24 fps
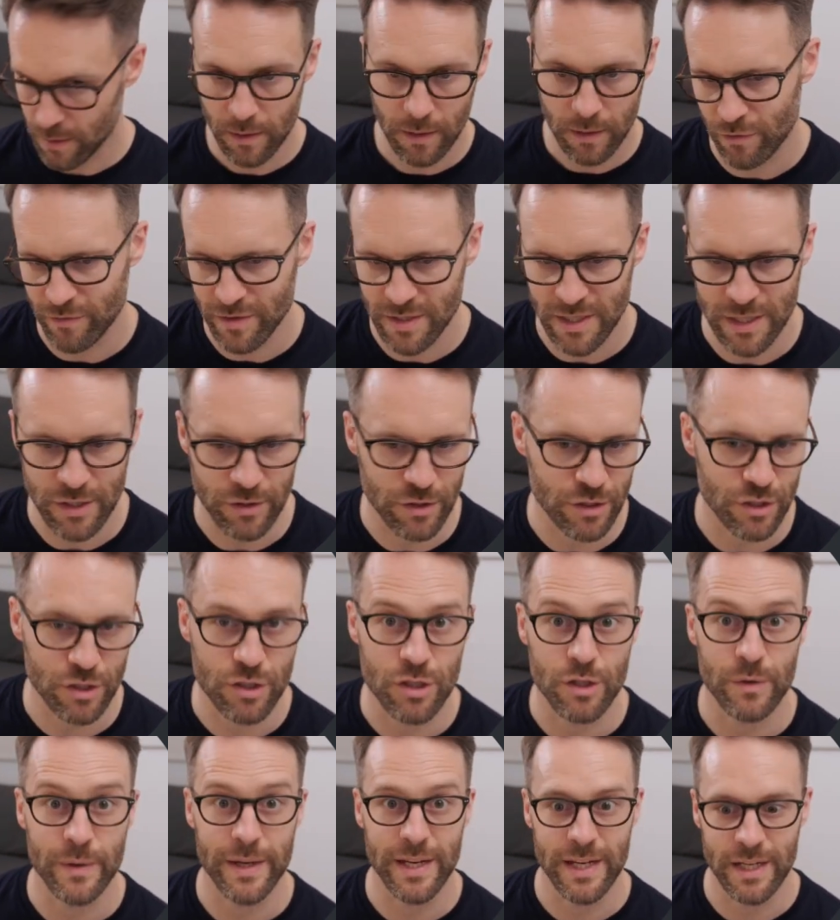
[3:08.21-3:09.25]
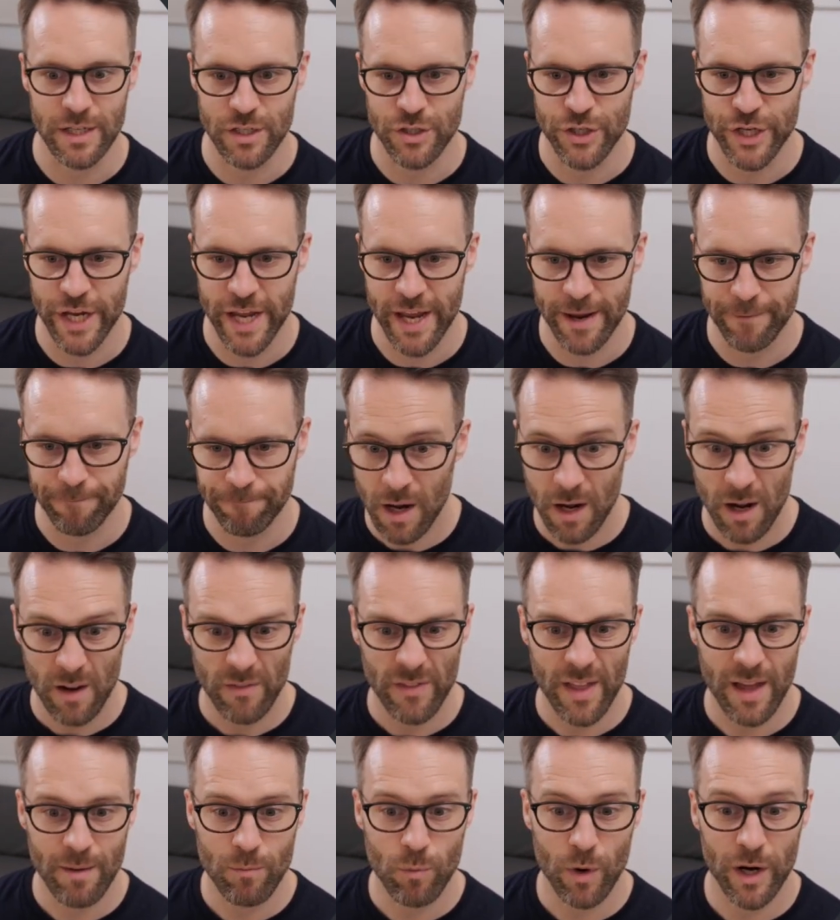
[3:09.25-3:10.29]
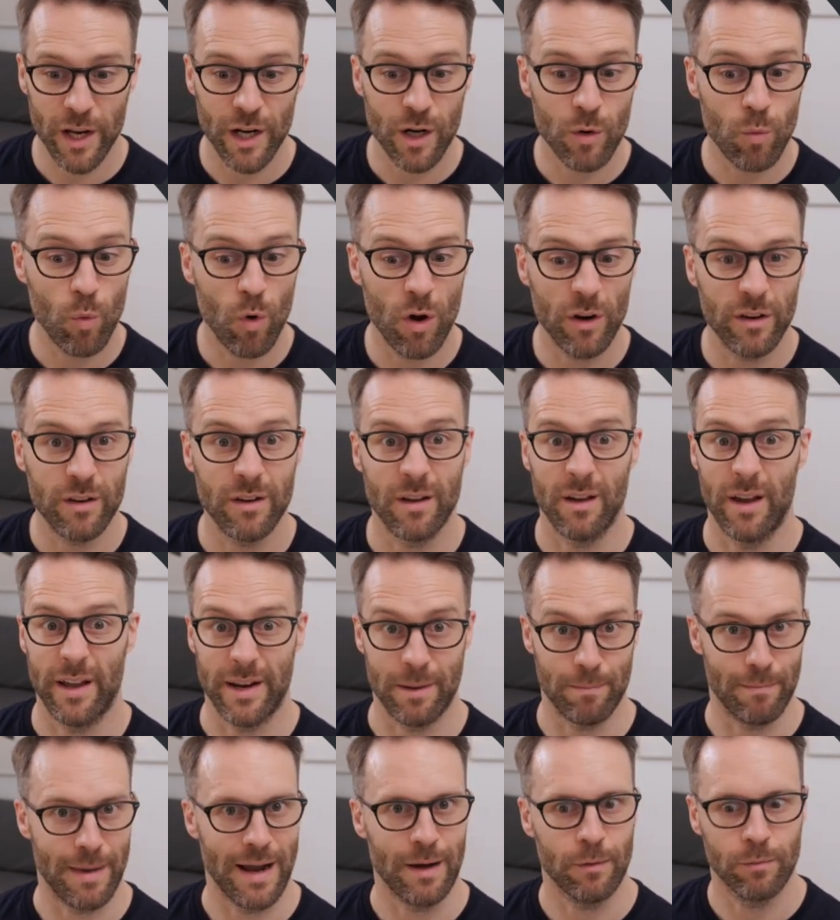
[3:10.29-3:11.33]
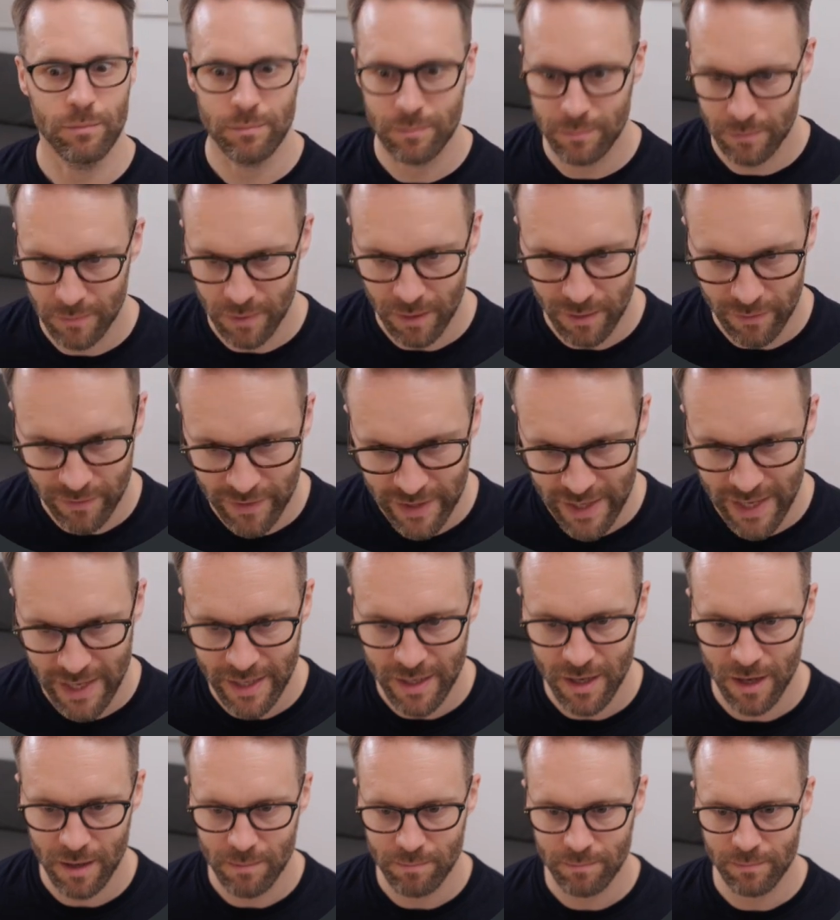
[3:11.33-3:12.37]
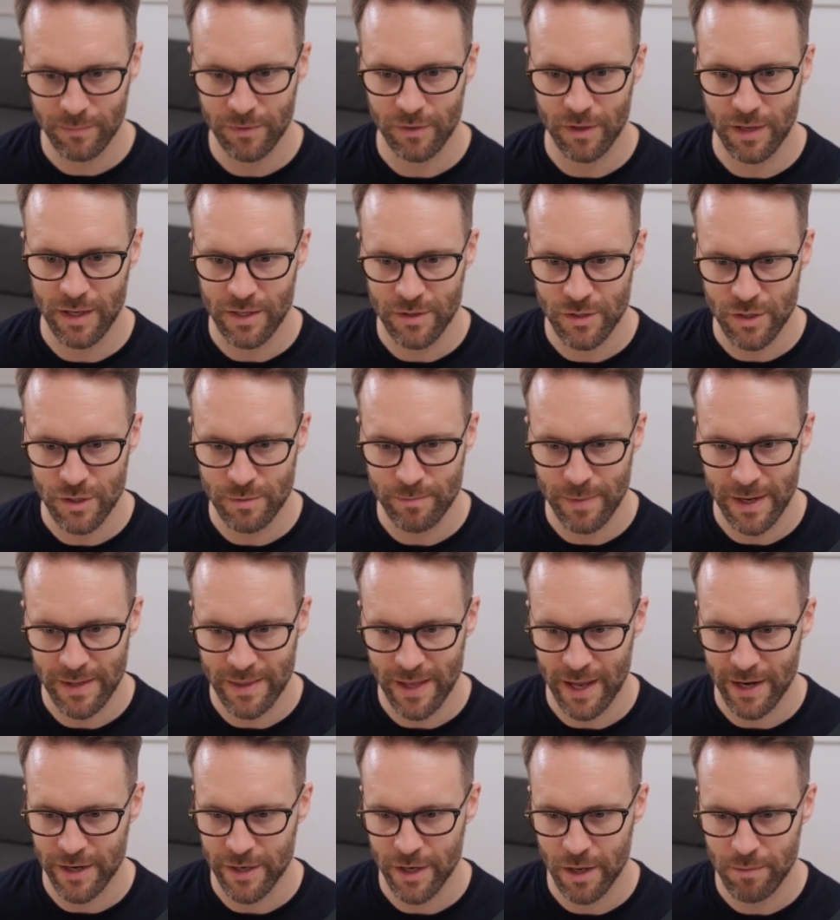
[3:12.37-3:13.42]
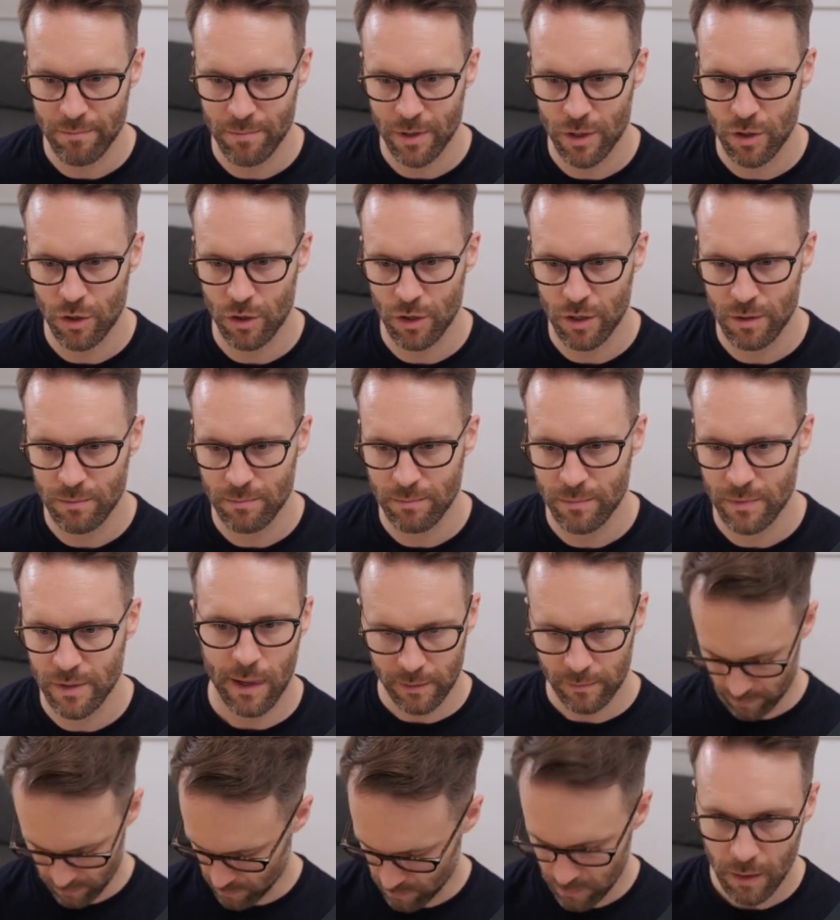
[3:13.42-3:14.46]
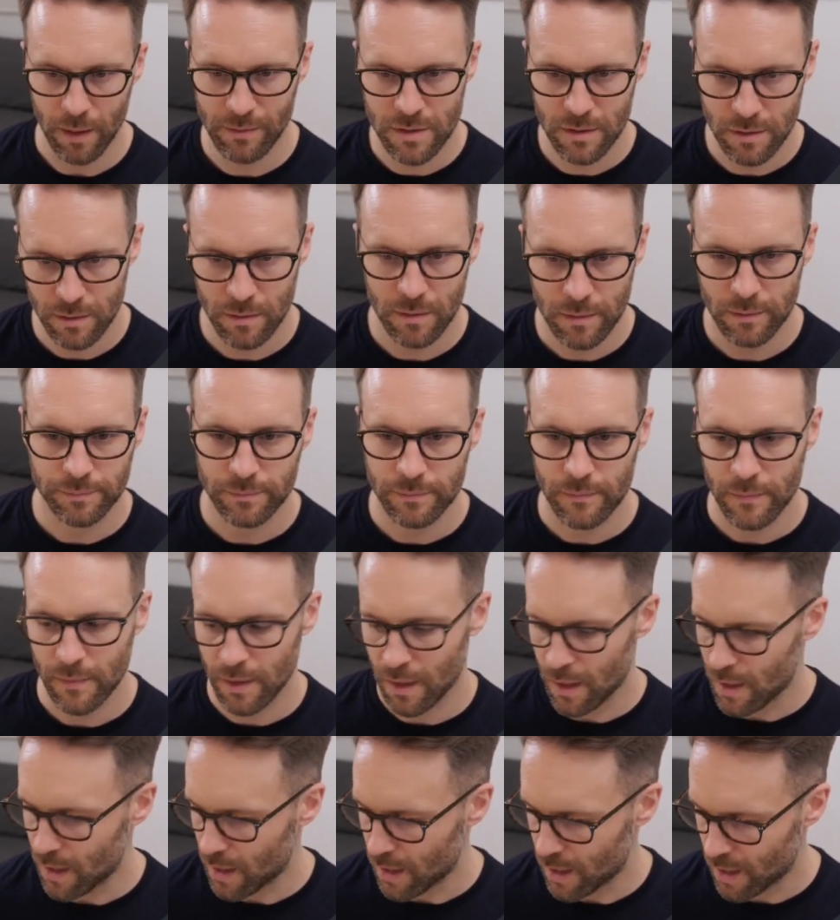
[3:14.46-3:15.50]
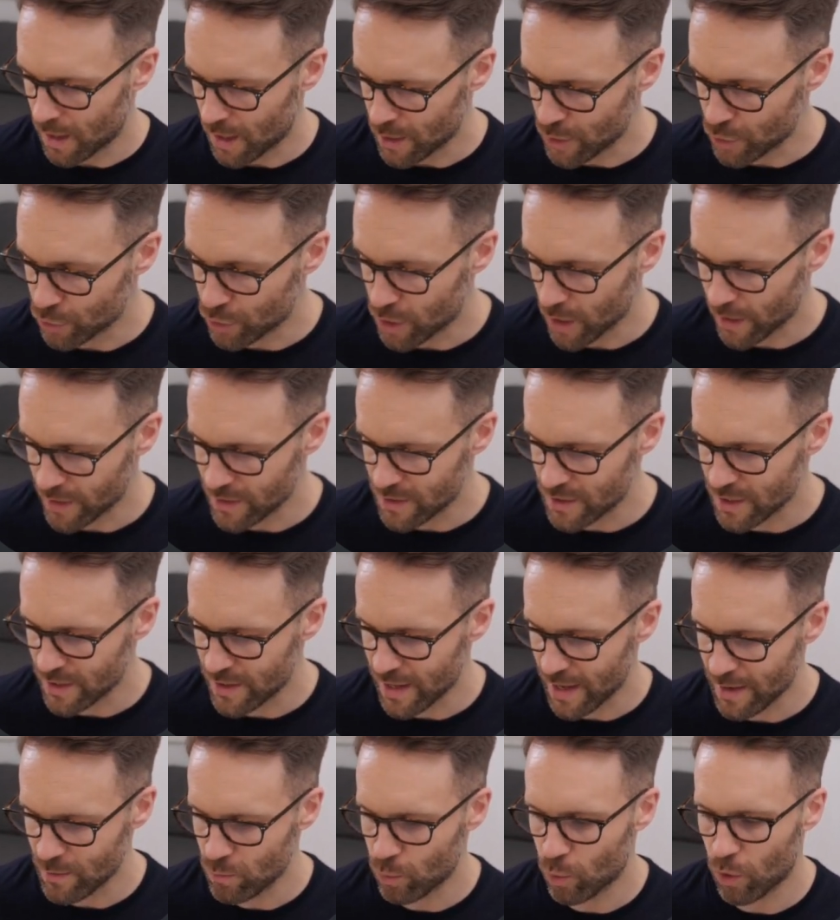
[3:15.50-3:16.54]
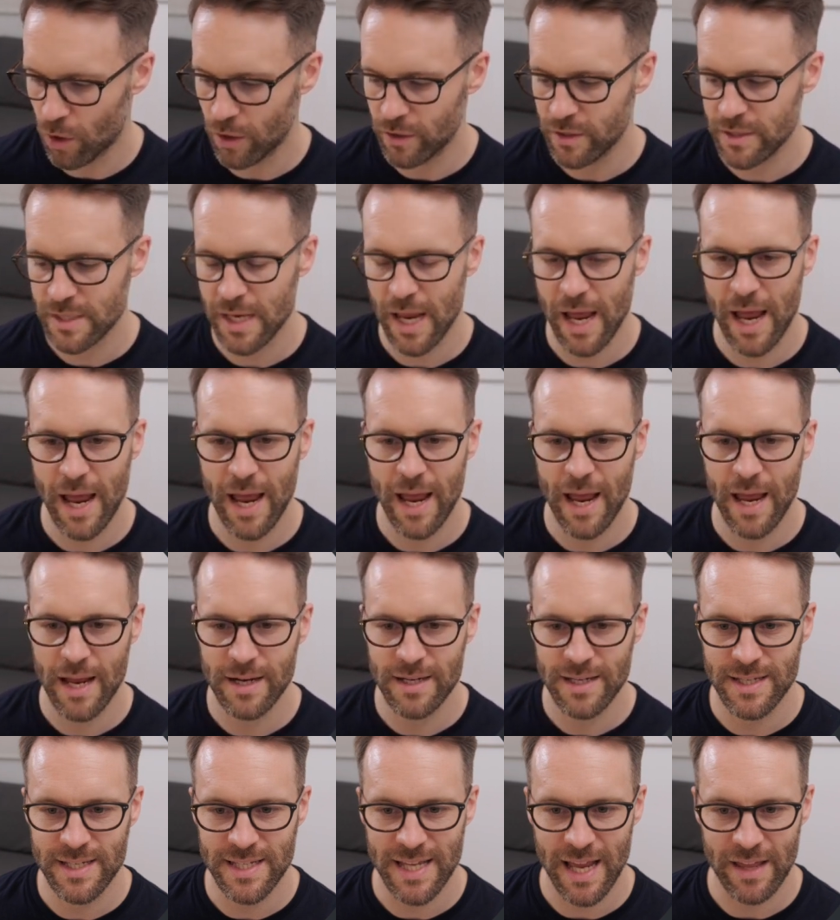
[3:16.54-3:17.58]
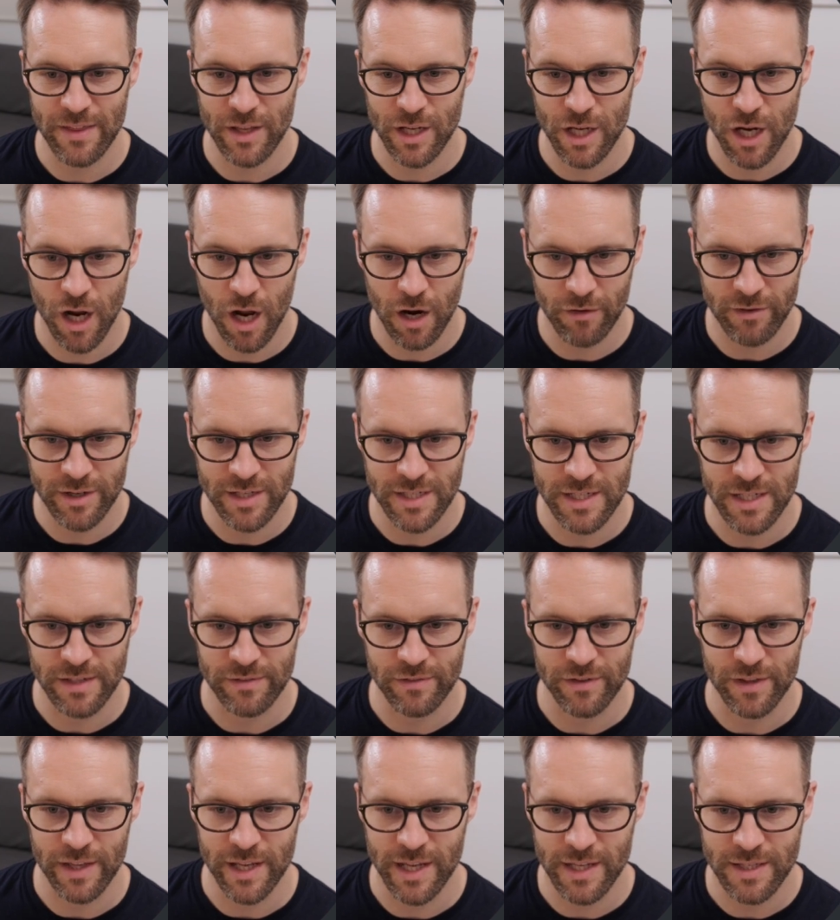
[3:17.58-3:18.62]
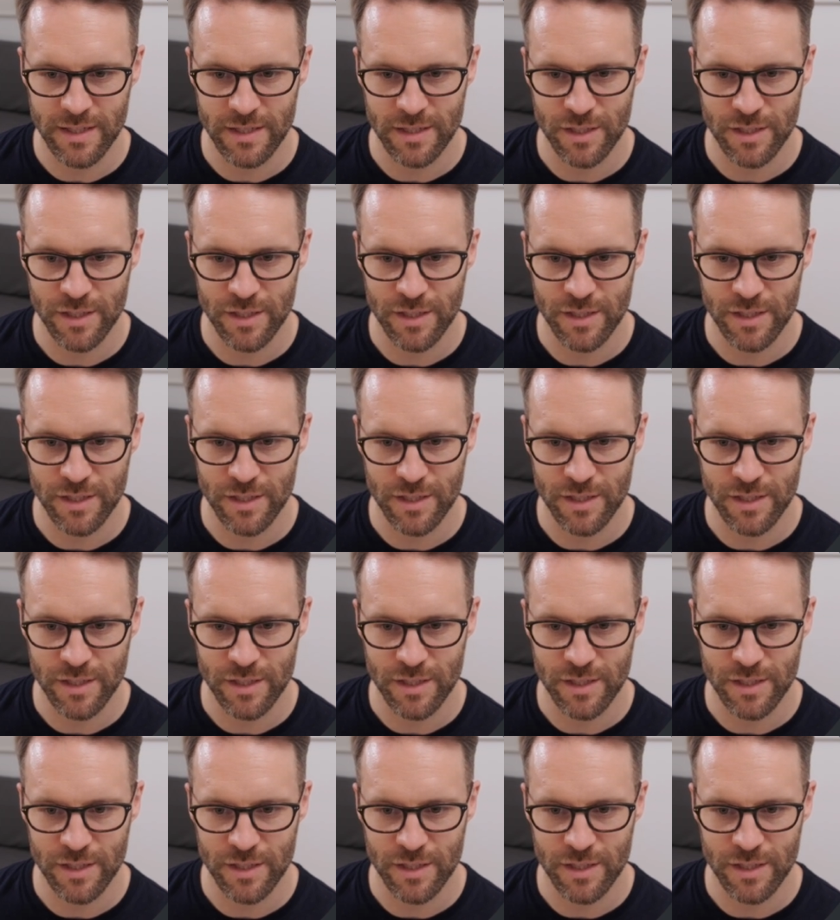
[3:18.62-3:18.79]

Obviously you can just do it each year. Then we're gonna want an amount of the income. So let's just make that a number column uh, you're going to then want uh, to set the currency for this.